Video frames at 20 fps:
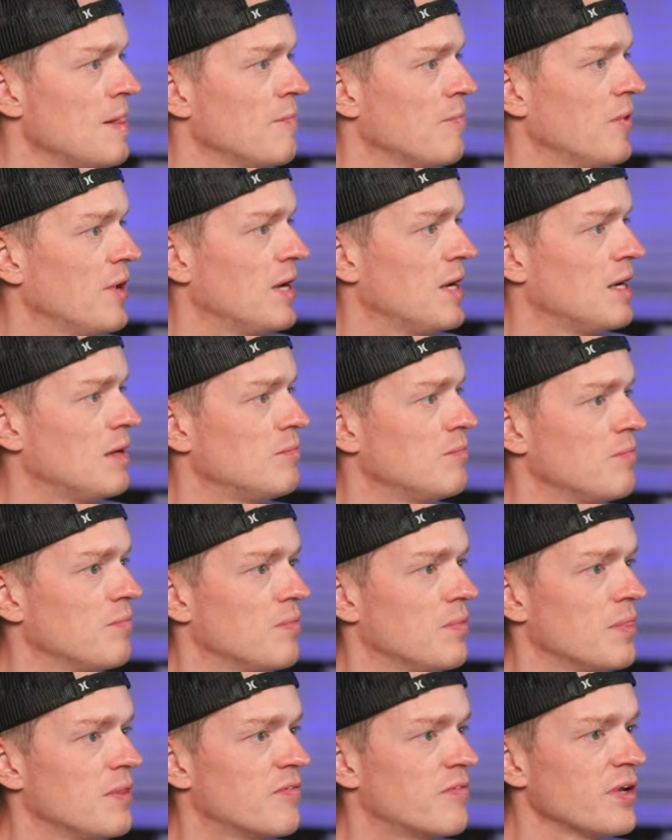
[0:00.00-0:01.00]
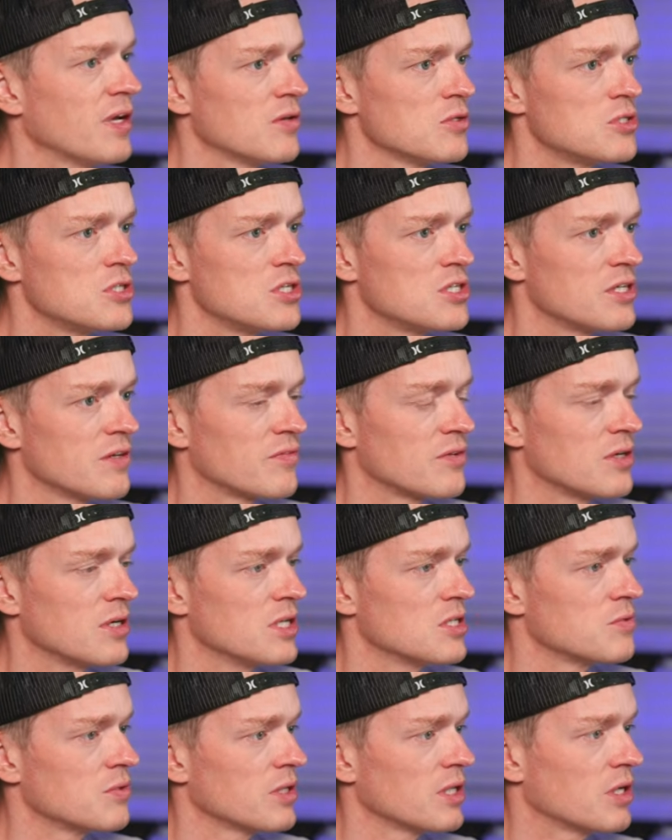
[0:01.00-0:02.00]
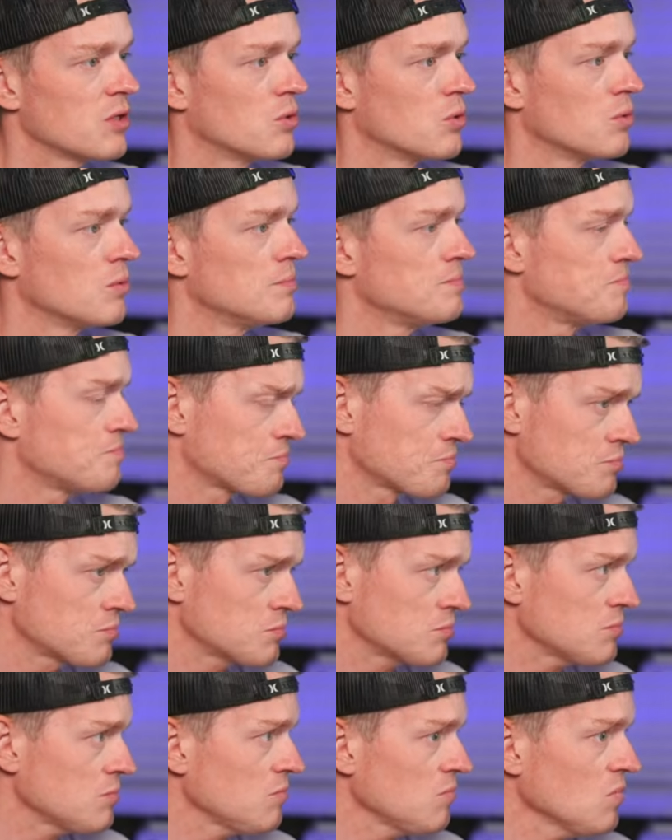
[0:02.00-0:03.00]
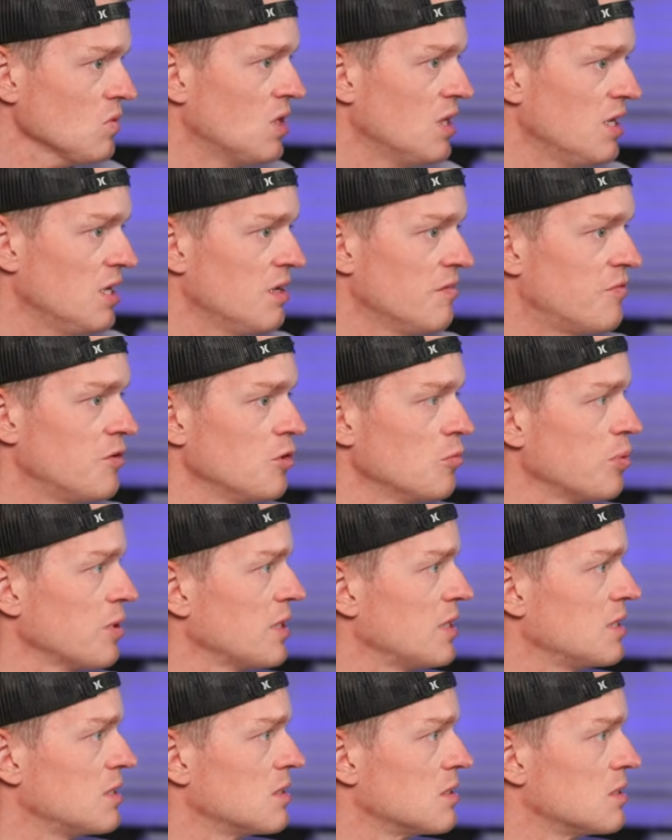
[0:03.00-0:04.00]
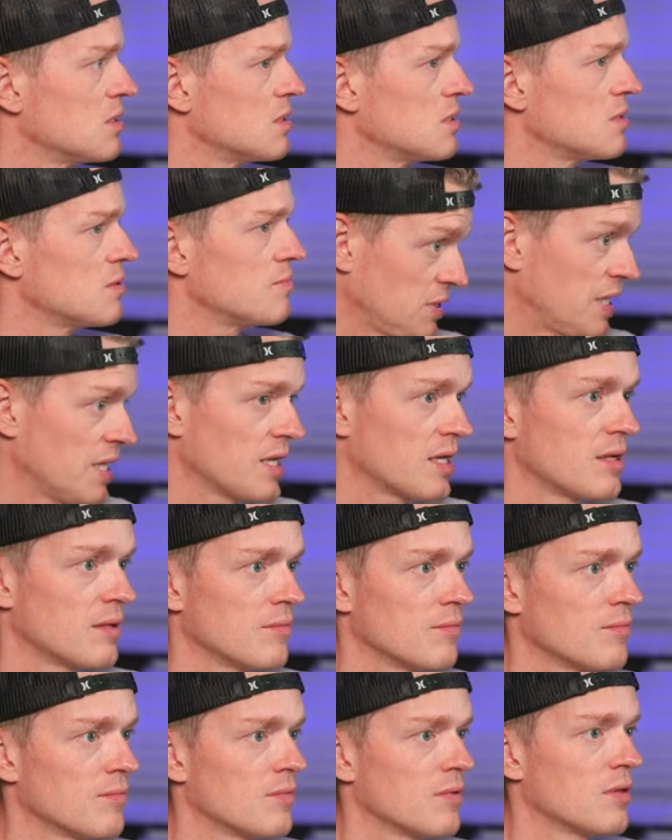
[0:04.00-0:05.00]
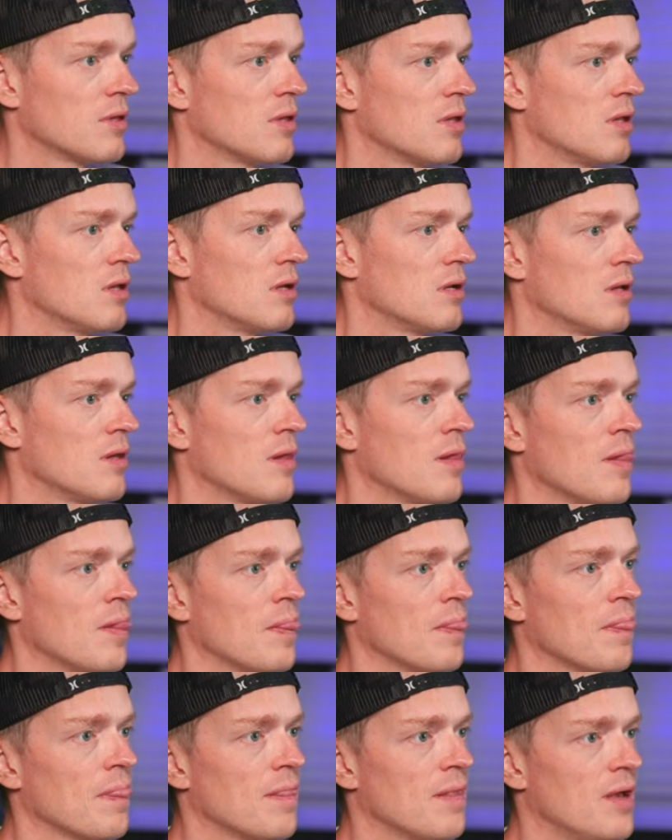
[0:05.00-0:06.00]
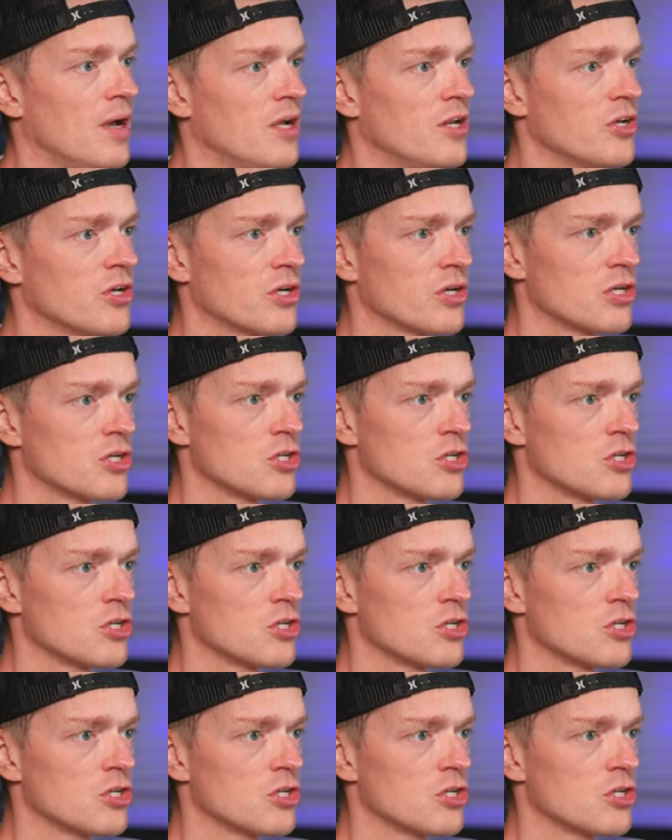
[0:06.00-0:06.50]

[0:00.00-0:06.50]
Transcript: The frequency shifter is really cool. If you play the kick and you're going to